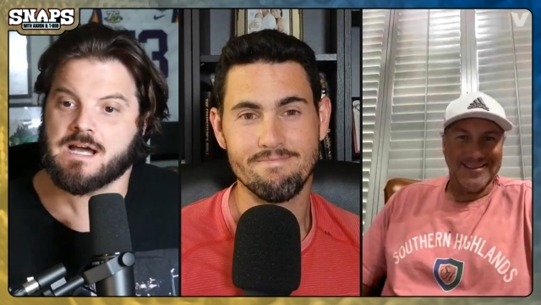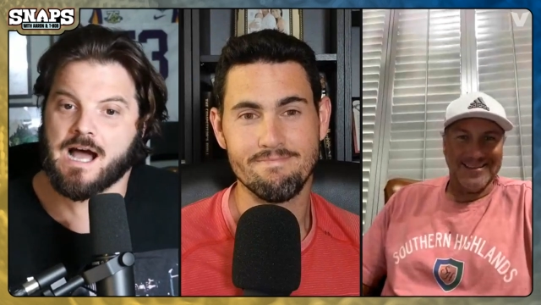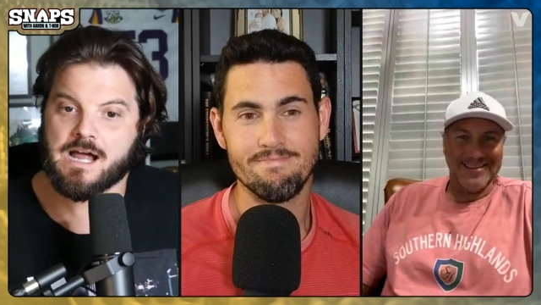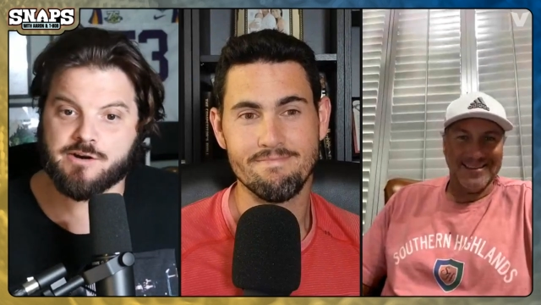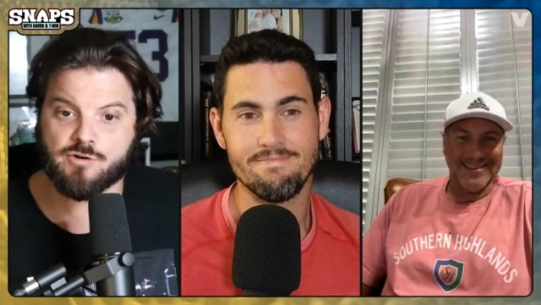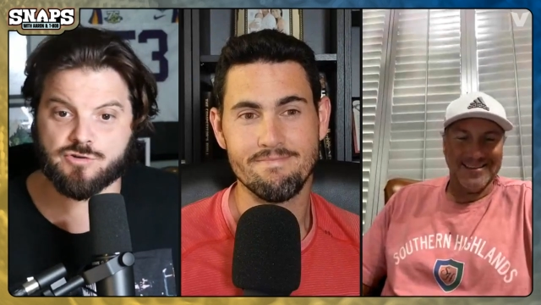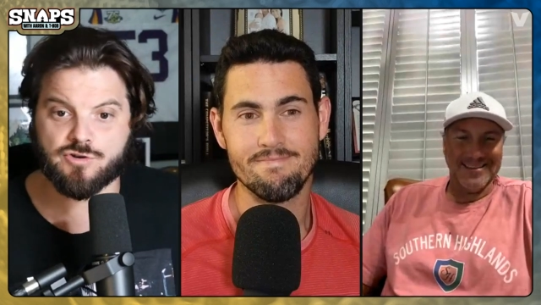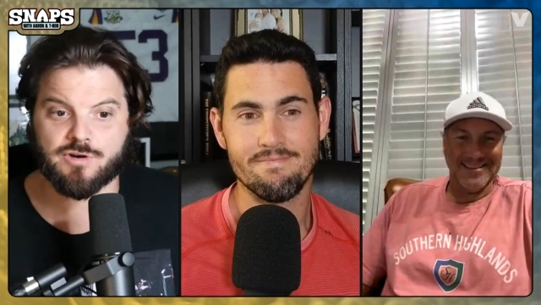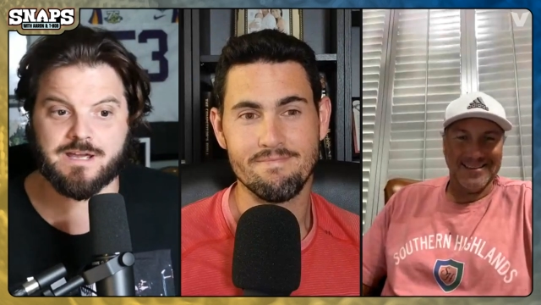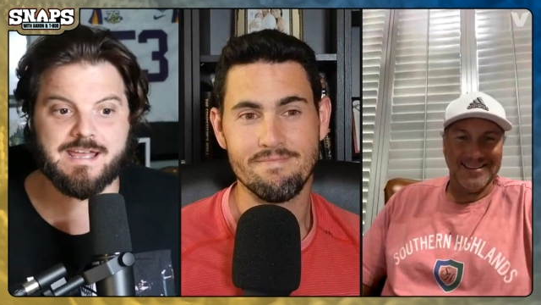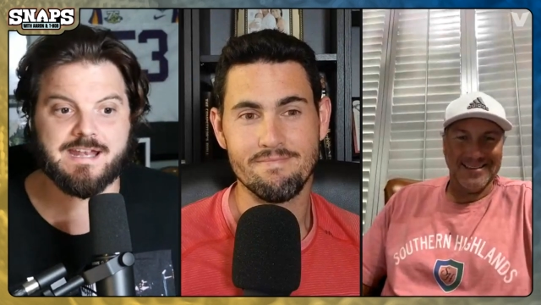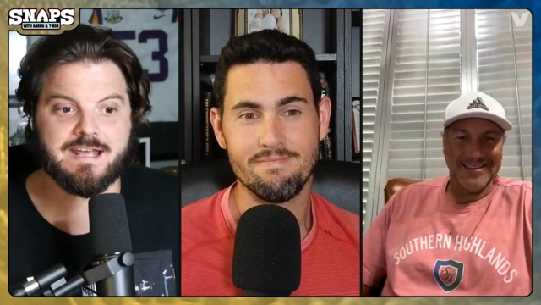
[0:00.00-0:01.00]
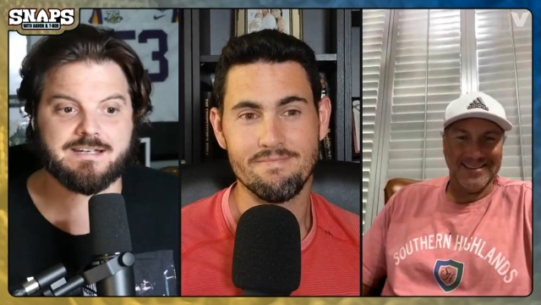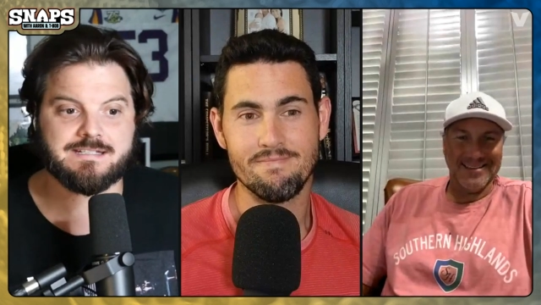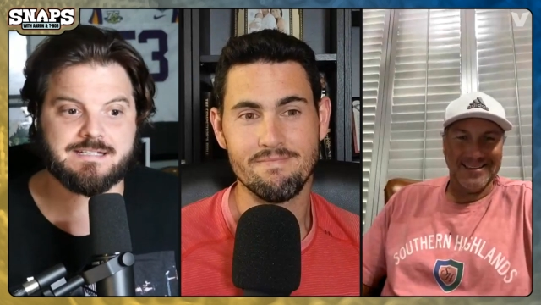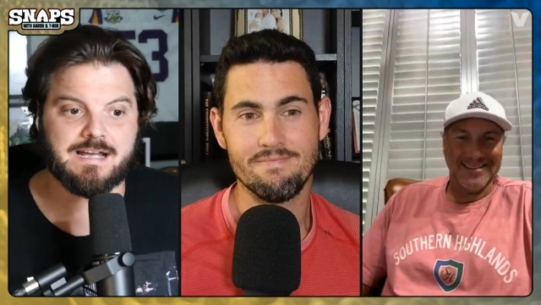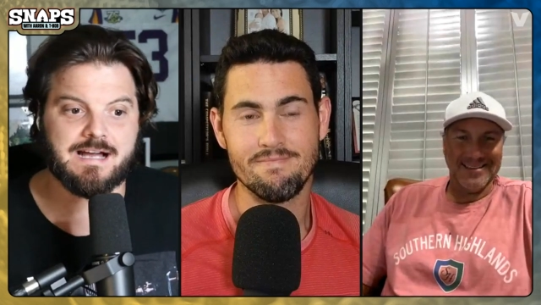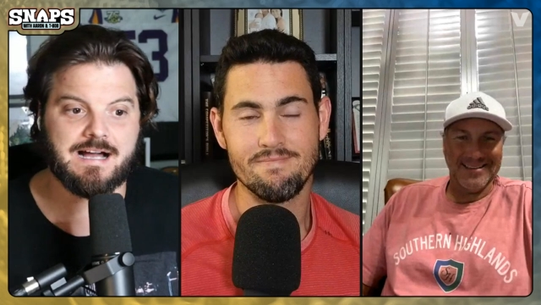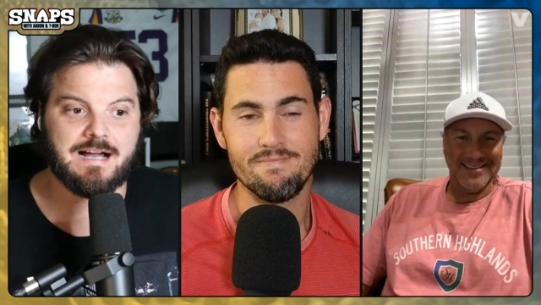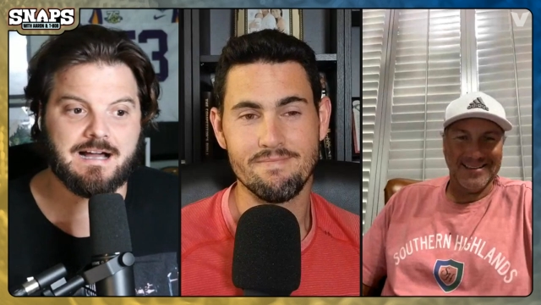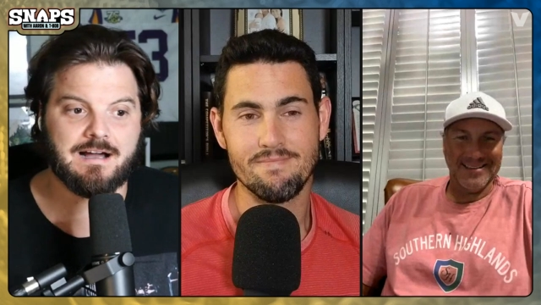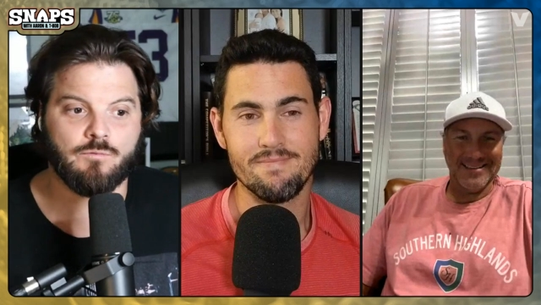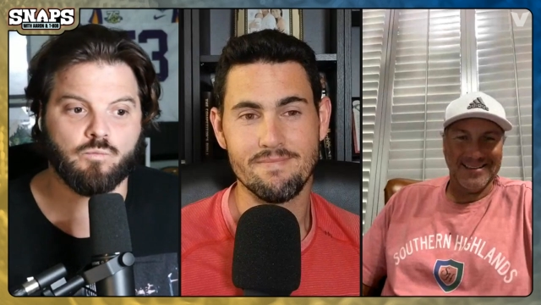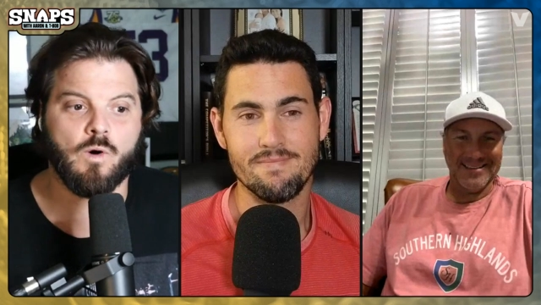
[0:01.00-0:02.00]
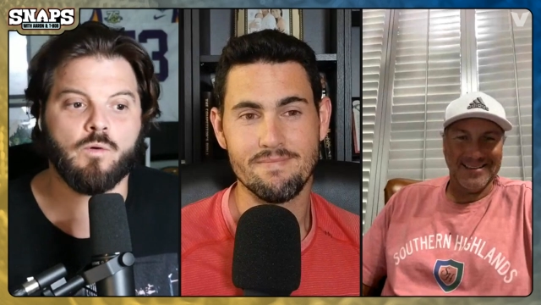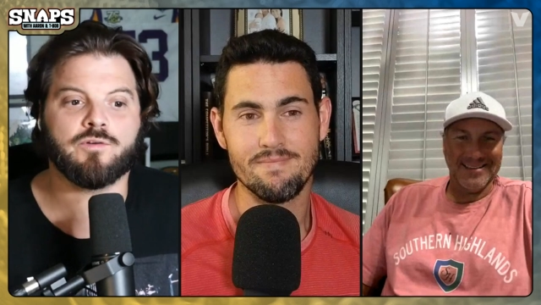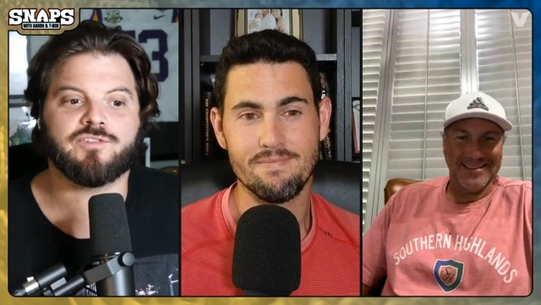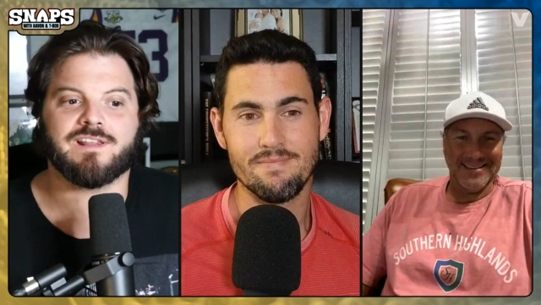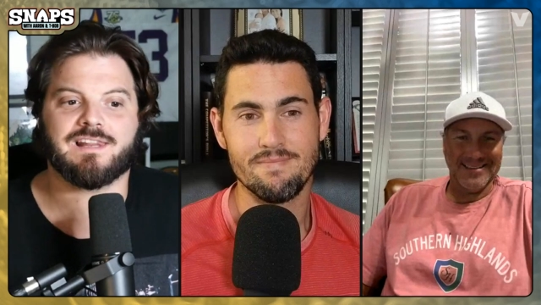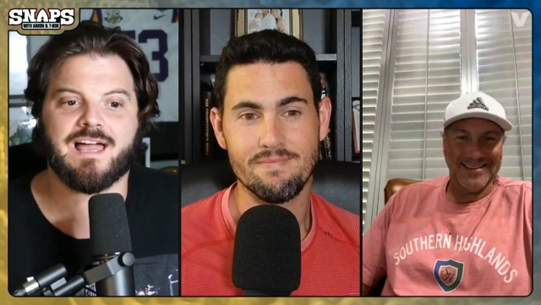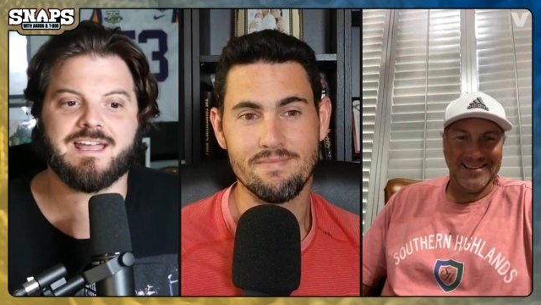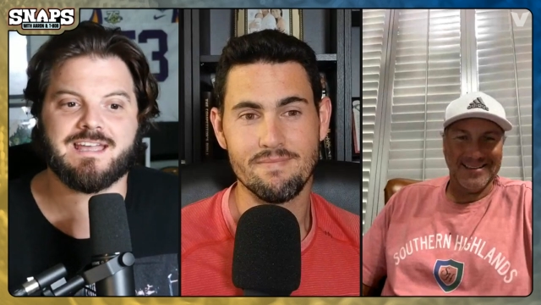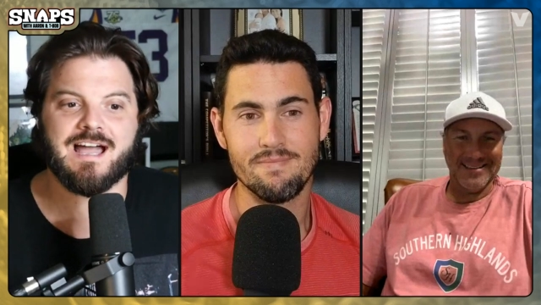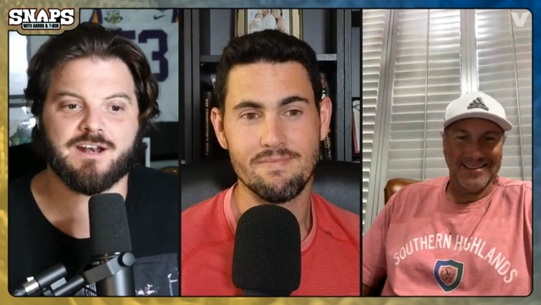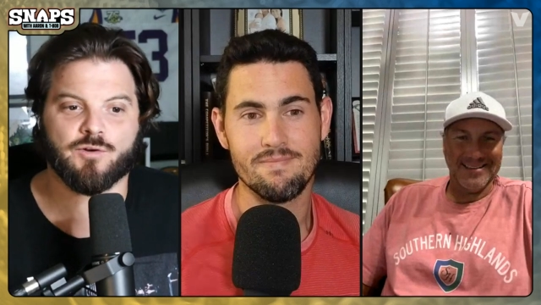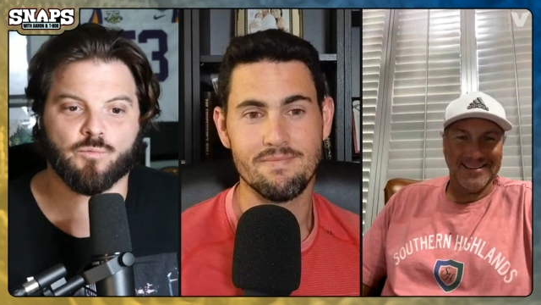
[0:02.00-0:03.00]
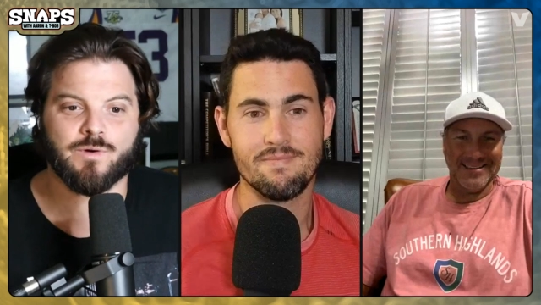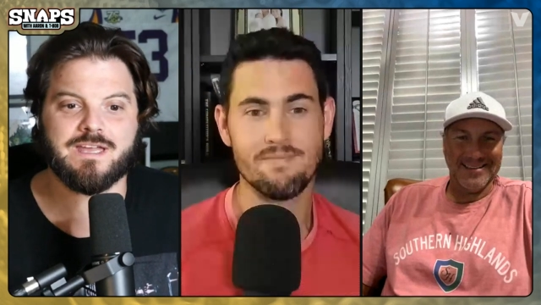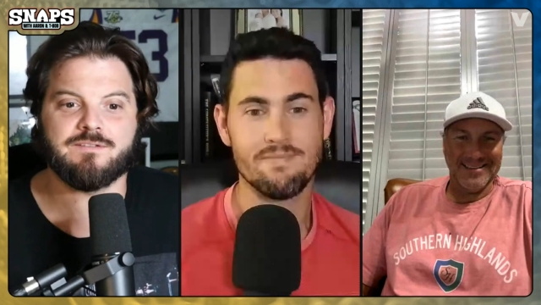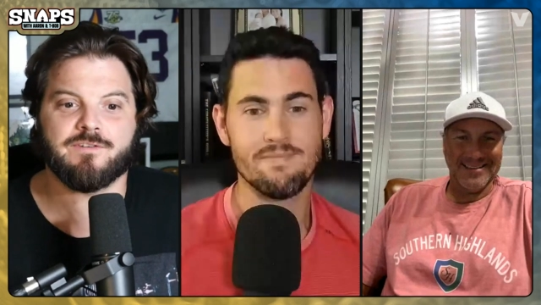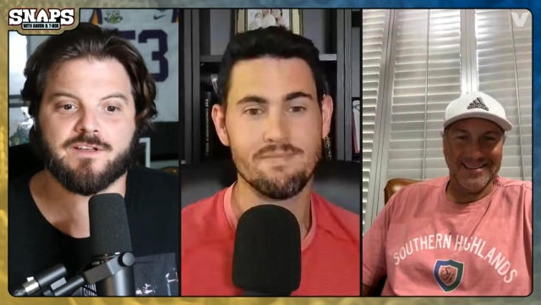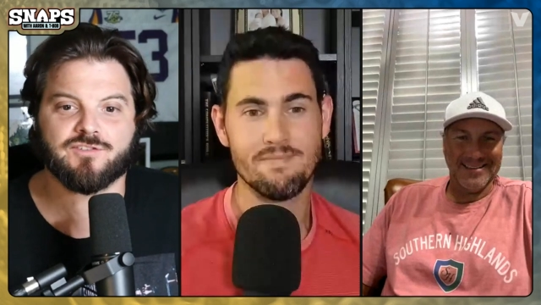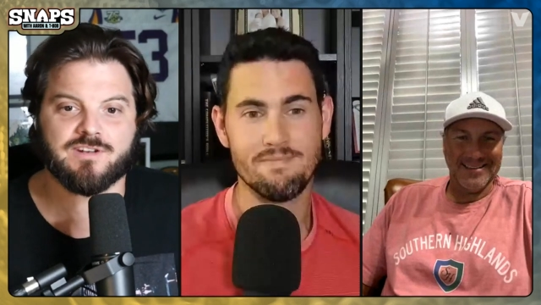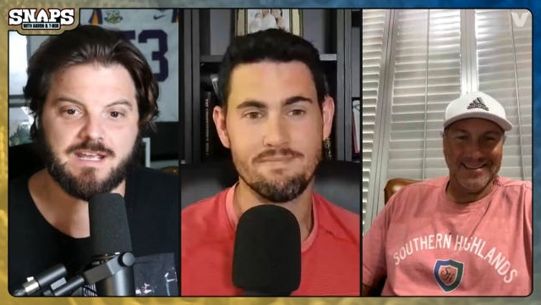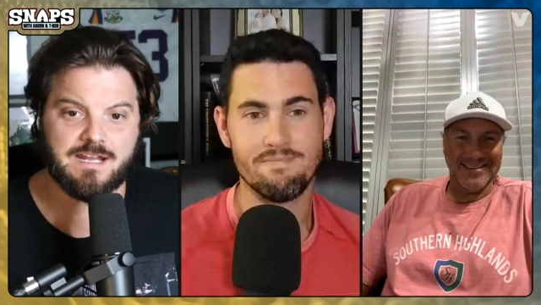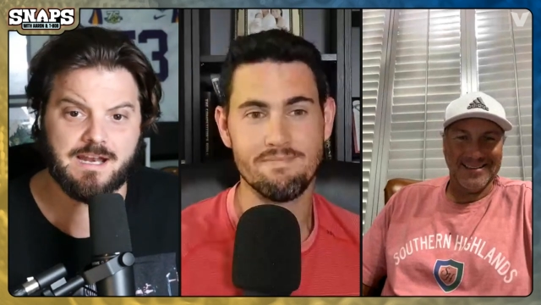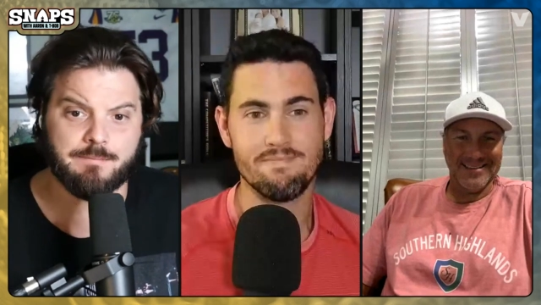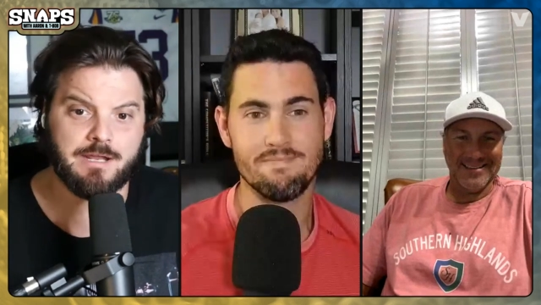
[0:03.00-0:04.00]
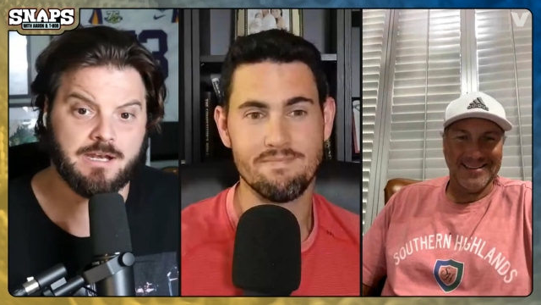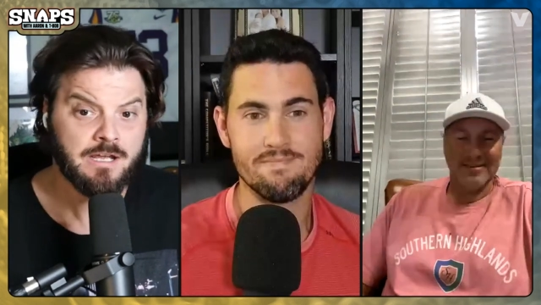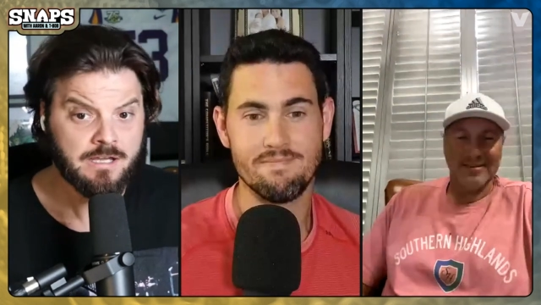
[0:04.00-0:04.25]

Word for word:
Speaker 1: I know you're in it. What was it like kind of revisiting? I mean,